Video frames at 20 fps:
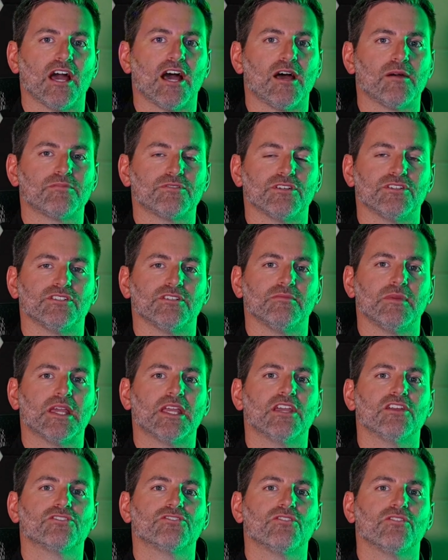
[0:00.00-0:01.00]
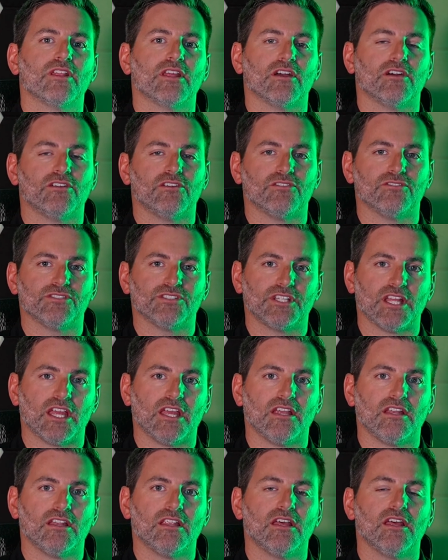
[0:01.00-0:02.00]
options and making sure they
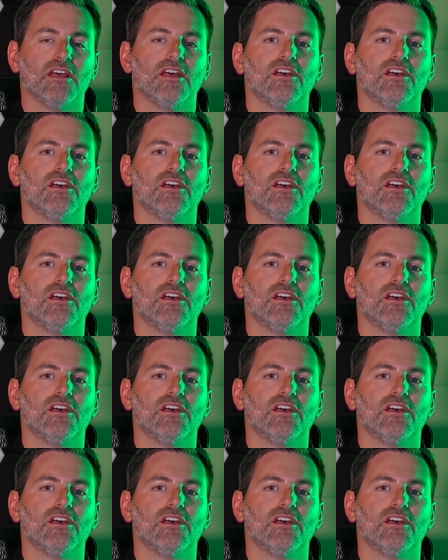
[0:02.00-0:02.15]
understand,